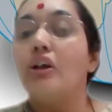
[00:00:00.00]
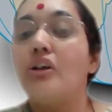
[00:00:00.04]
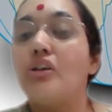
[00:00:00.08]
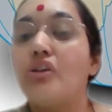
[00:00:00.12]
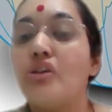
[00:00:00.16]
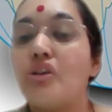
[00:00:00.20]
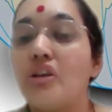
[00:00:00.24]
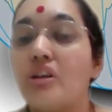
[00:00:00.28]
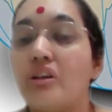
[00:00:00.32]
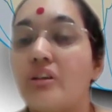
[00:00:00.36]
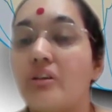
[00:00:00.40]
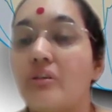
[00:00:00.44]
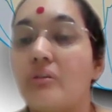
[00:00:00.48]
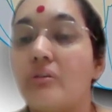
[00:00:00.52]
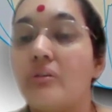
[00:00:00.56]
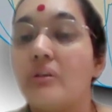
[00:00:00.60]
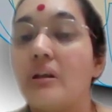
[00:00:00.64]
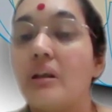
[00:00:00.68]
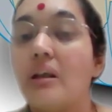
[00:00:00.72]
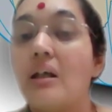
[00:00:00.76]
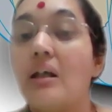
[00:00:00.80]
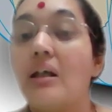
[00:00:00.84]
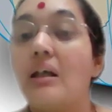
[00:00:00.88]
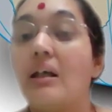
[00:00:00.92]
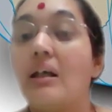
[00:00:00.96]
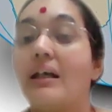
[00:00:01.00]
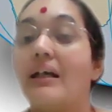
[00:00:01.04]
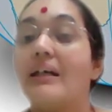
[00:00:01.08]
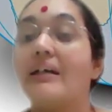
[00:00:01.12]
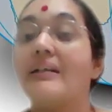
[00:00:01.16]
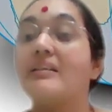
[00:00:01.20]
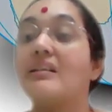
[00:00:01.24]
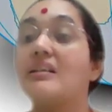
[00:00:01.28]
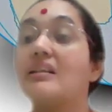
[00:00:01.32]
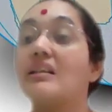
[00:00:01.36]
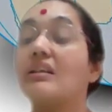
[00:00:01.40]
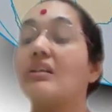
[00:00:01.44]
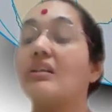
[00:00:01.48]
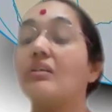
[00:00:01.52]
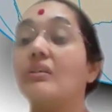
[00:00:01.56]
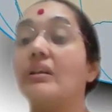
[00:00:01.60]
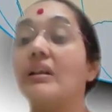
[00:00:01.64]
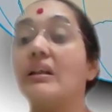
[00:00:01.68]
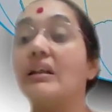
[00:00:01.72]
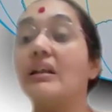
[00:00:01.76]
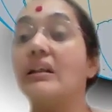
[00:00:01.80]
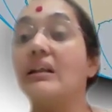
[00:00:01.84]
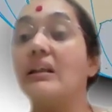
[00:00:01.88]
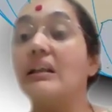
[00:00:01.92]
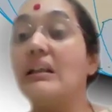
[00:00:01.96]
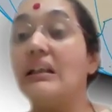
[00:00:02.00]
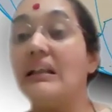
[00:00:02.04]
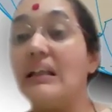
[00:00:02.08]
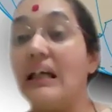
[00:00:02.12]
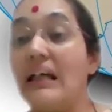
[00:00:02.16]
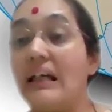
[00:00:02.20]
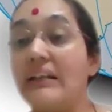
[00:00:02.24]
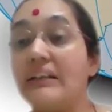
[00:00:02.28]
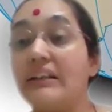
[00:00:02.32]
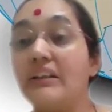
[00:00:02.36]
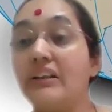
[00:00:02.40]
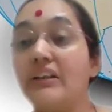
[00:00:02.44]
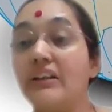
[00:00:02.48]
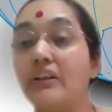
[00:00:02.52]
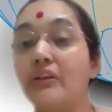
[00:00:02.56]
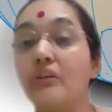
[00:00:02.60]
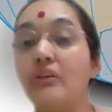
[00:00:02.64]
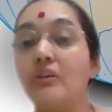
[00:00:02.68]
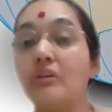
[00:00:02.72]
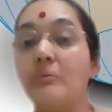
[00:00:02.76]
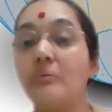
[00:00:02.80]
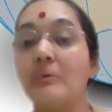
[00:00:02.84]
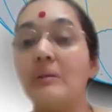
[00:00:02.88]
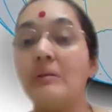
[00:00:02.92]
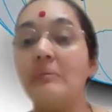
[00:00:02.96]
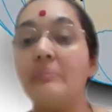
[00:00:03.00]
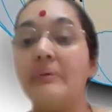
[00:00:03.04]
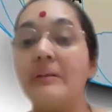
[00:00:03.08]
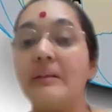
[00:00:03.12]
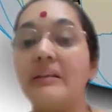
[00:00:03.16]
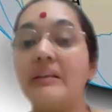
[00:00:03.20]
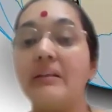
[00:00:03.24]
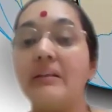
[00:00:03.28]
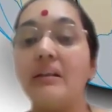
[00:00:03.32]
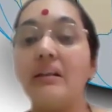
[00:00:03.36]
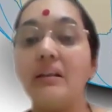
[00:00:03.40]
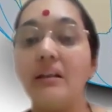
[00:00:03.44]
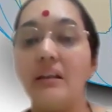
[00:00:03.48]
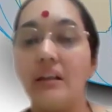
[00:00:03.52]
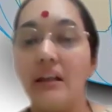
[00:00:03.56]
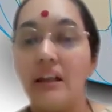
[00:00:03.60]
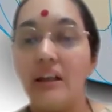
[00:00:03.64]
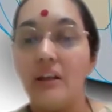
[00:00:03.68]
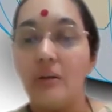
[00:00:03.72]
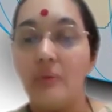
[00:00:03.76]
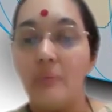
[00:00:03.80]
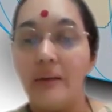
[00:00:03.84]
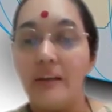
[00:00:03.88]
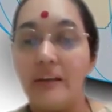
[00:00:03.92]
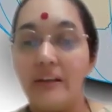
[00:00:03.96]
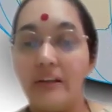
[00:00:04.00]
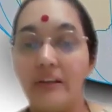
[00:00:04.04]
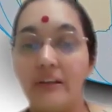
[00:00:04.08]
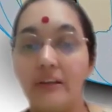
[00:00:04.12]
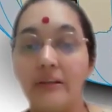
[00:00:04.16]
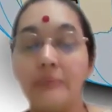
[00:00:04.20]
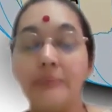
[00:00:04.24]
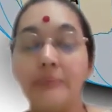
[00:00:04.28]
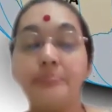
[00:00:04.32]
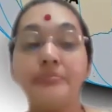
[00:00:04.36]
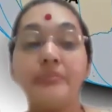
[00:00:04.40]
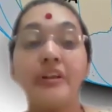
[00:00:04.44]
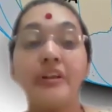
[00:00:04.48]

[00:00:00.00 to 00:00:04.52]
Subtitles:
longitude. And 0 degree latitude will be the equator.